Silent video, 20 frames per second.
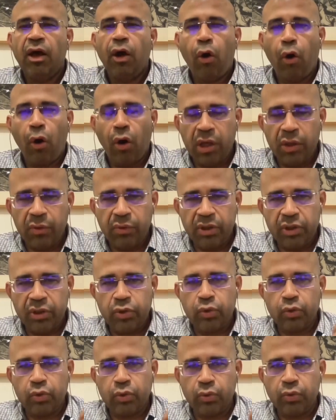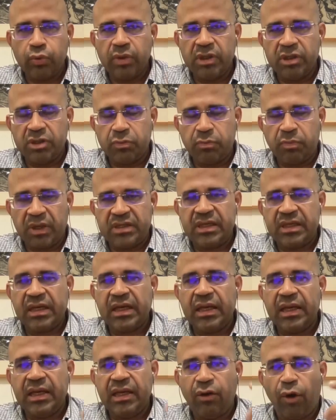All you need to do is
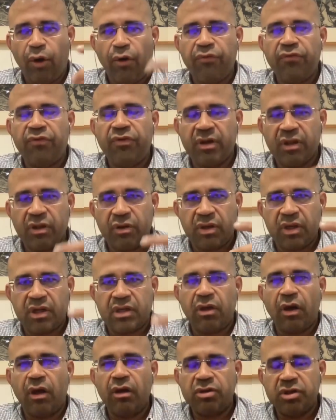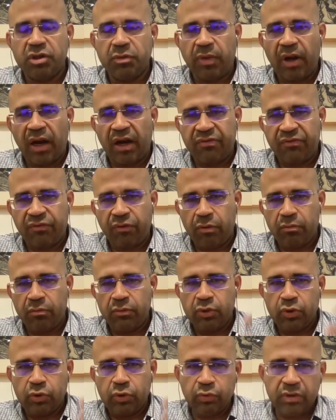basically offer your technology
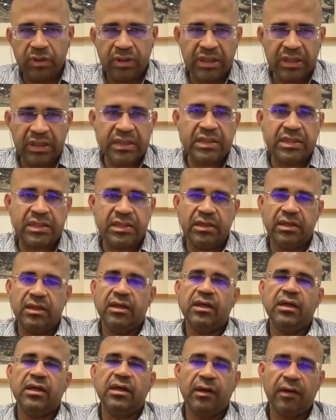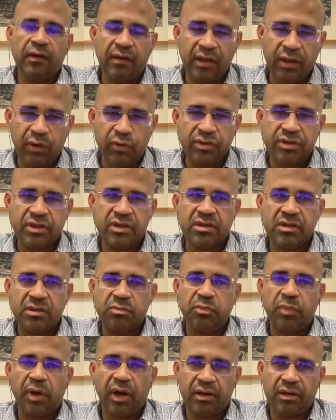platform to these
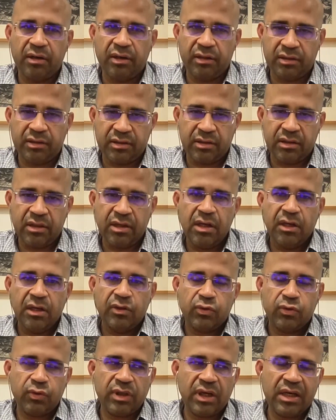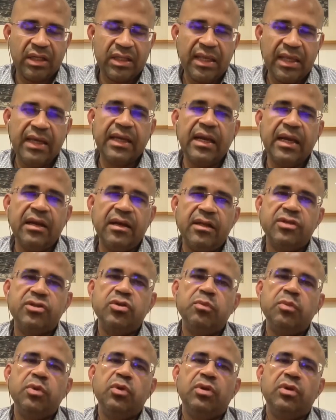ecosystem partners so that they can
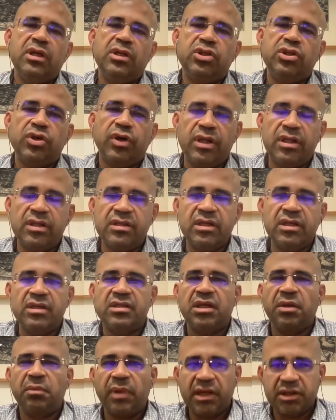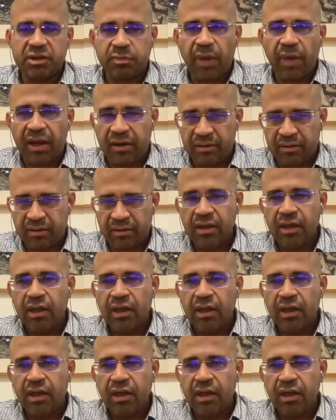distribute insurance in a seamless manner.